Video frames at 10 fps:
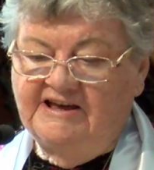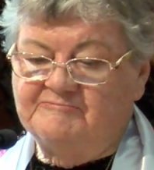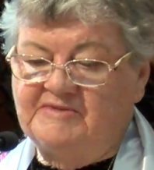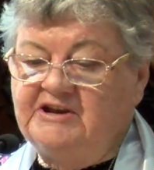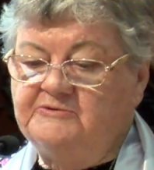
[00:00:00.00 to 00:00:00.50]

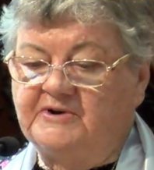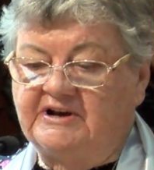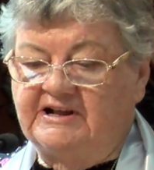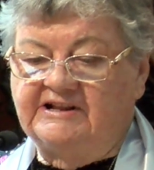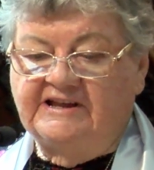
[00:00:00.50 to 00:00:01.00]

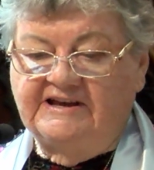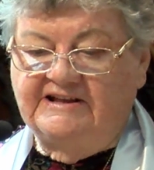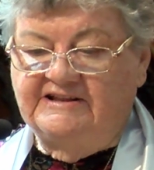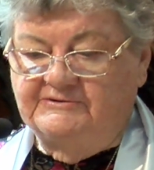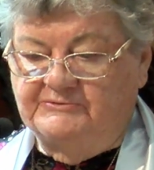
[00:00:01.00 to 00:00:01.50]
Meanwhile,
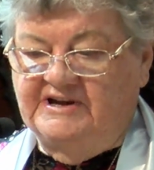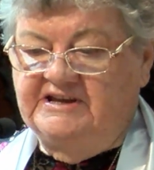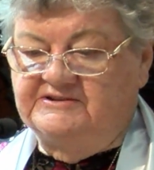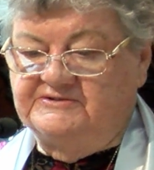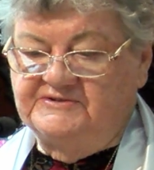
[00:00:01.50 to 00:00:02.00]
the
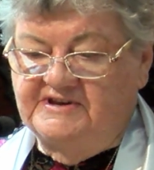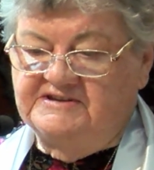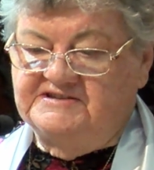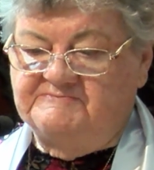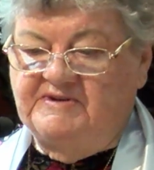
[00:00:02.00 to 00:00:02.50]
whale
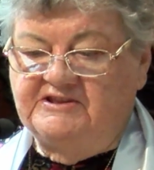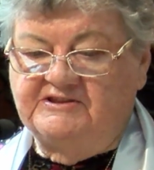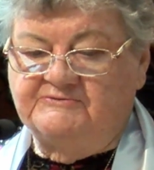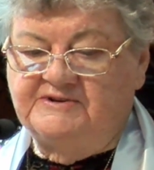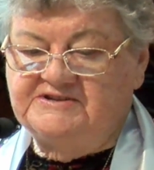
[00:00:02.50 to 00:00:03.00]
spent
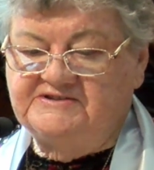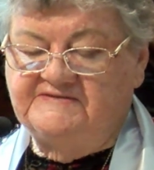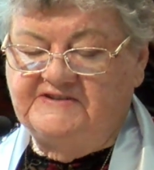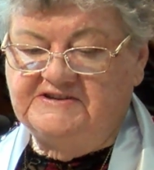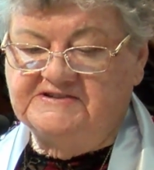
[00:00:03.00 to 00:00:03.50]
the rest
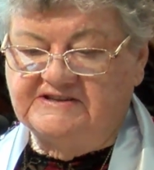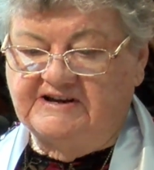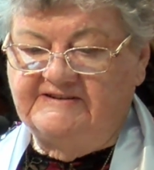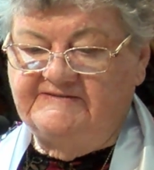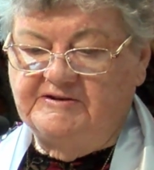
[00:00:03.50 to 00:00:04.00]
of his
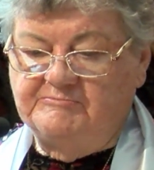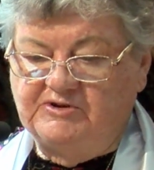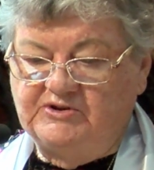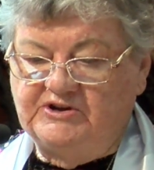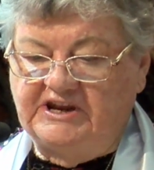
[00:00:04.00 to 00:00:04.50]
life
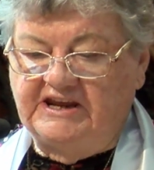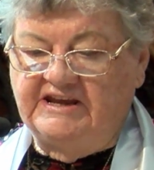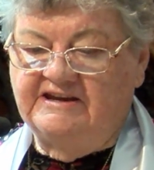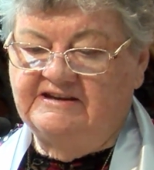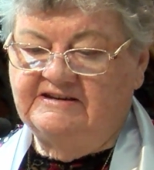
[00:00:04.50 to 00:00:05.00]

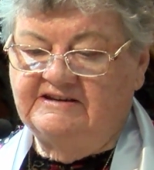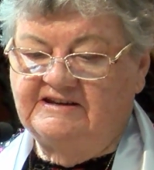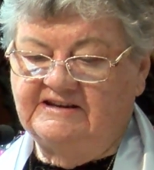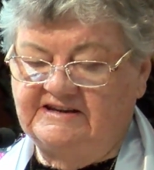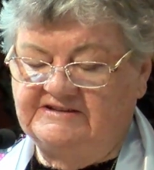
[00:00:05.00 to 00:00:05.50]
burning,
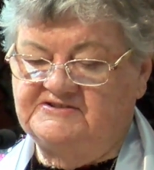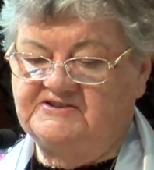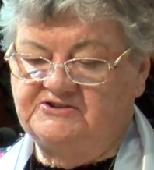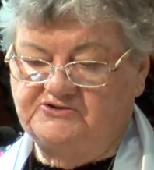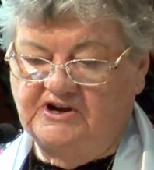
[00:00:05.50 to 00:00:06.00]

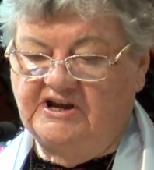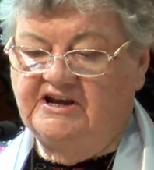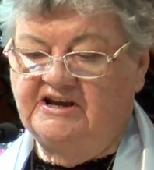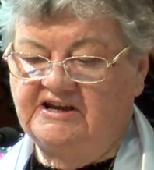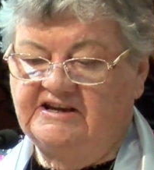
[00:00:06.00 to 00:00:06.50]
etc.,
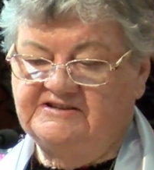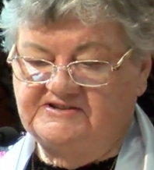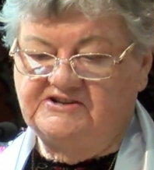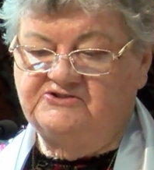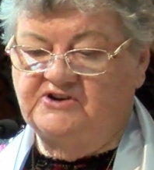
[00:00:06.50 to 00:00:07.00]

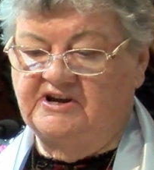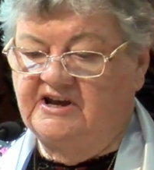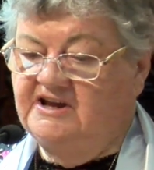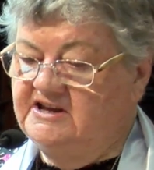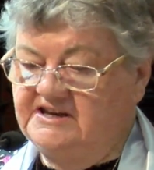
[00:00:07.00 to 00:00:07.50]
etc.
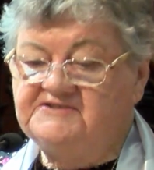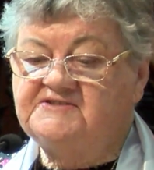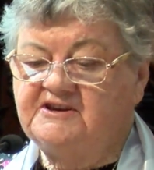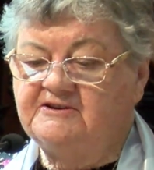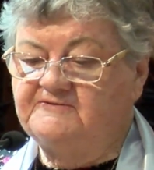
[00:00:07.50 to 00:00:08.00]
He
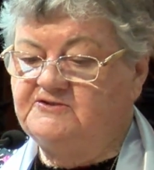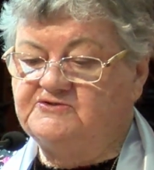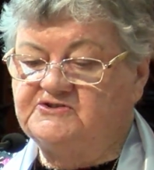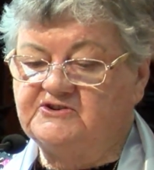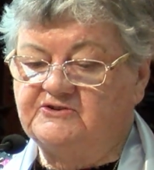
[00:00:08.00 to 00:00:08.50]
sang a few
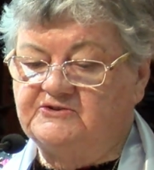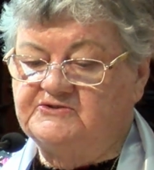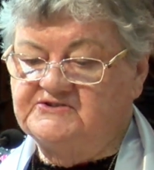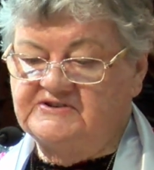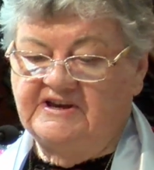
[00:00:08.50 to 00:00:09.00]

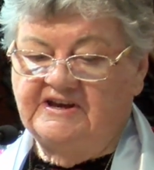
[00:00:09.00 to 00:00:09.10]
songs.